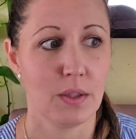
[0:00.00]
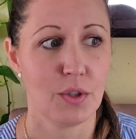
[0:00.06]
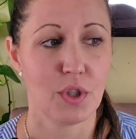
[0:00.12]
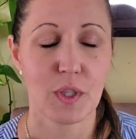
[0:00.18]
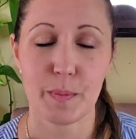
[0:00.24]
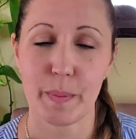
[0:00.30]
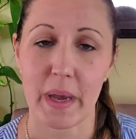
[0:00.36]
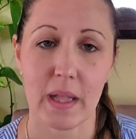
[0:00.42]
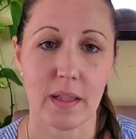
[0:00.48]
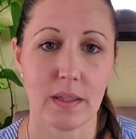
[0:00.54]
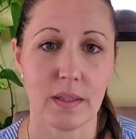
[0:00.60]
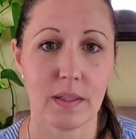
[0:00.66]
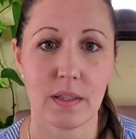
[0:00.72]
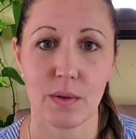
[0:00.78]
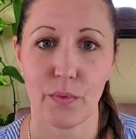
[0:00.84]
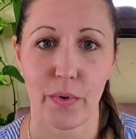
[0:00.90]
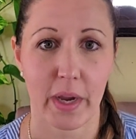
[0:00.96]
just
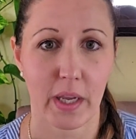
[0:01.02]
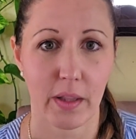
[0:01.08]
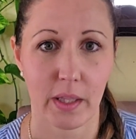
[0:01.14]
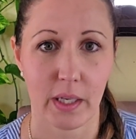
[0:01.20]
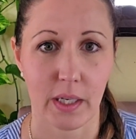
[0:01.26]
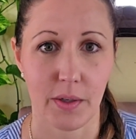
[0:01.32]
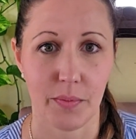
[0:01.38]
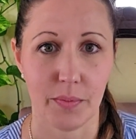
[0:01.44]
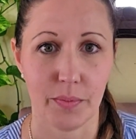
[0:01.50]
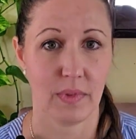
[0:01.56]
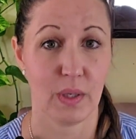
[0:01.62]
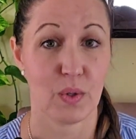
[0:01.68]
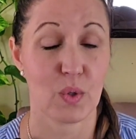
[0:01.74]
balance and regulate. Now,